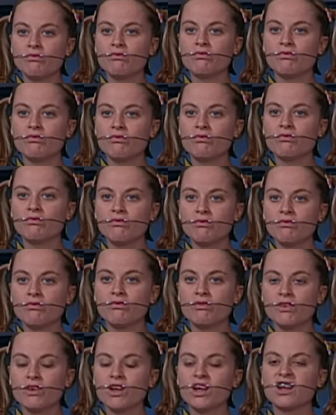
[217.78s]

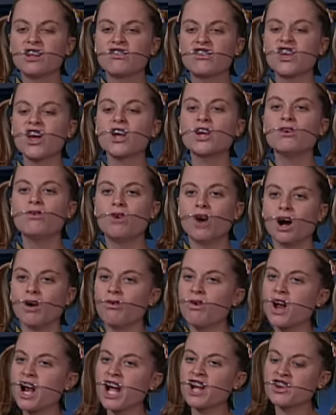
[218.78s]
I'll tell you what,
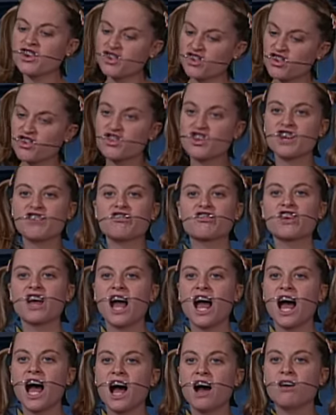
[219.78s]
why don't I just sit
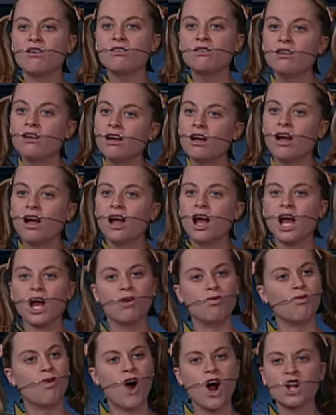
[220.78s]
down
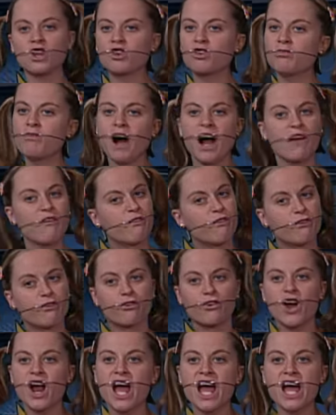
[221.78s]
and watch my
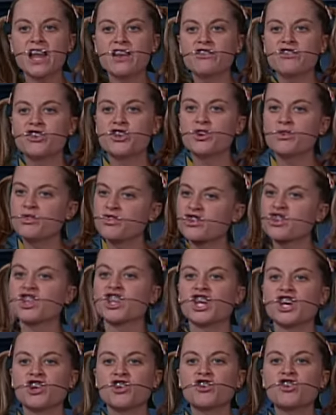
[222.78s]
friend do his
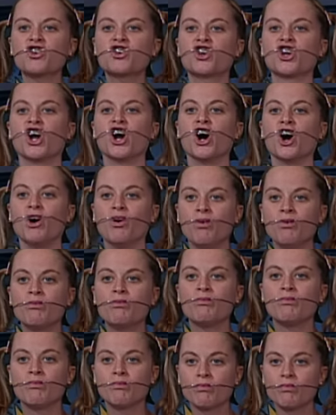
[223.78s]
little show.
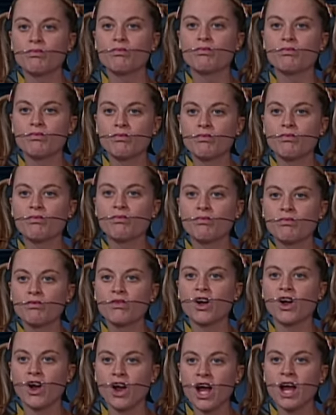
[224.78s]

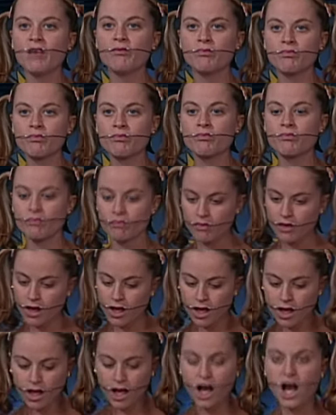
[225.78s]
All right?
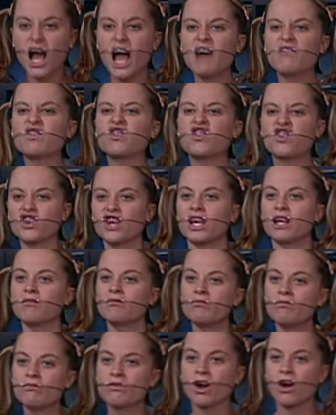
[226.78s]
Have a seat,
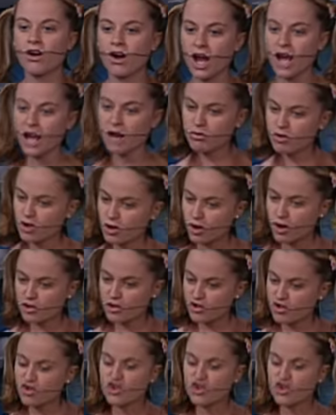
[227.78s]
all right? I'm sure this